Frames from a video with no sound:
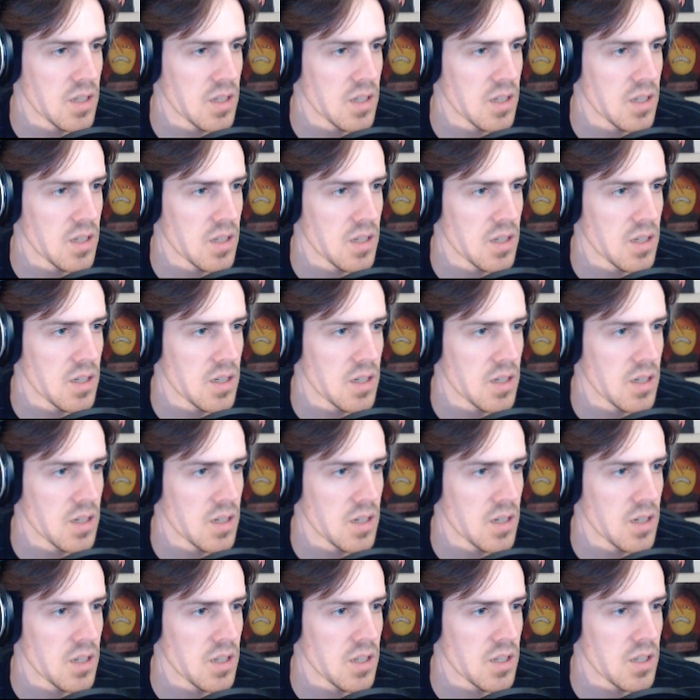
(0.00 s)

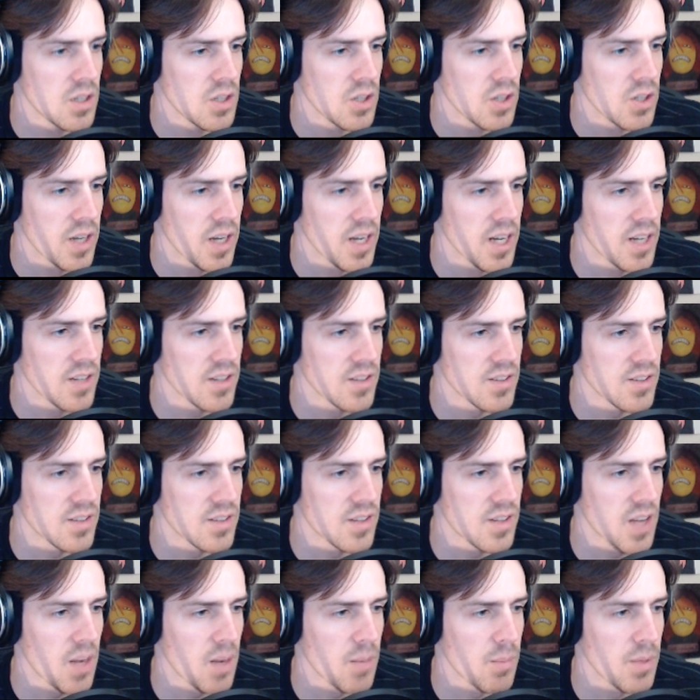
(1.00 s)
You can't
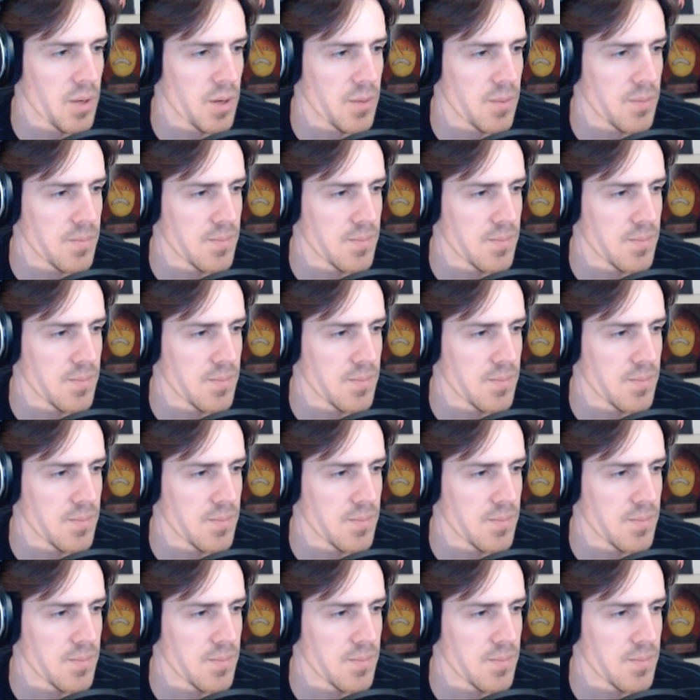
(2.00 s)
stop me.